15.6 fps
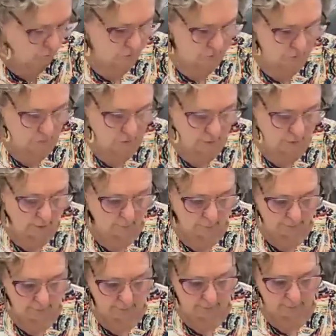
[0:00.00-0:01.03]

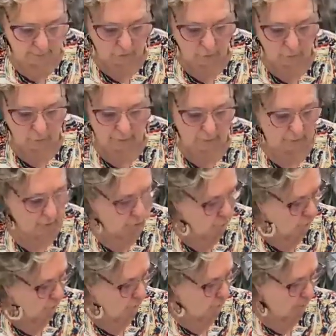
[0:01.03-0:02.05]
shapes, and you can
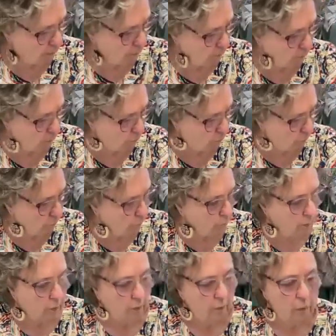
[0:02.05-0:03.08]
use them
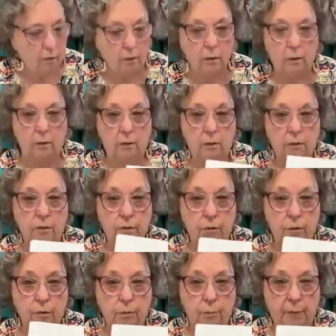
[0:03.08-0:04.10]

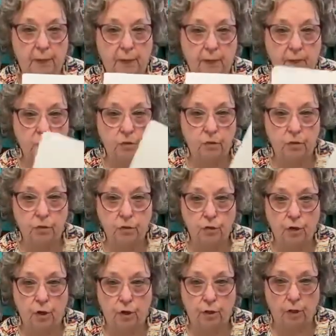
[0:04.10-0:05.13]
to paint or
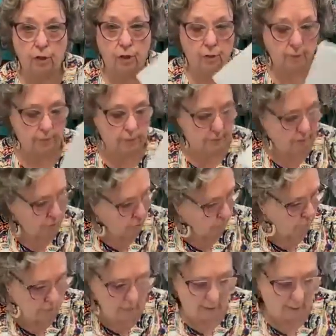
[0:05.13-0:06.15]
chalk on.
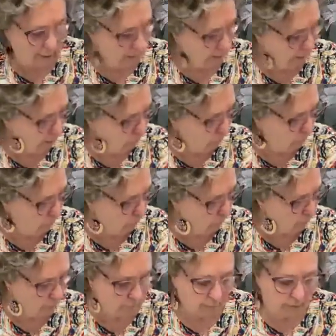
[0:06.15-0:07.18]
So
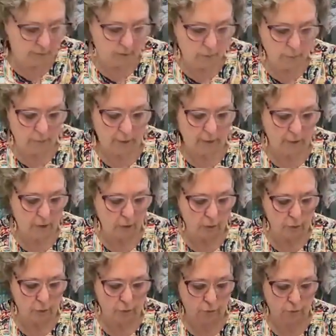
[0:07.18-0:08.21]
that's what I
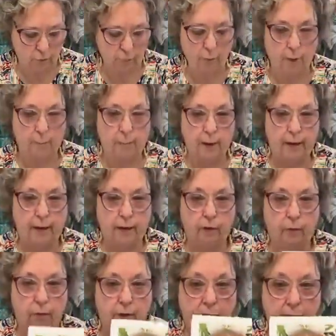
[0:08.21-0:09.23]
used for my
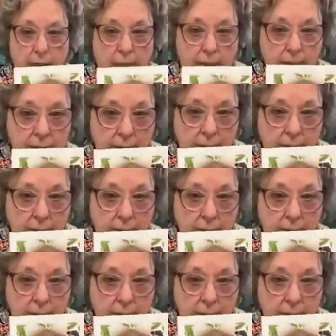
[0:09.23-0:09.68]
background, and I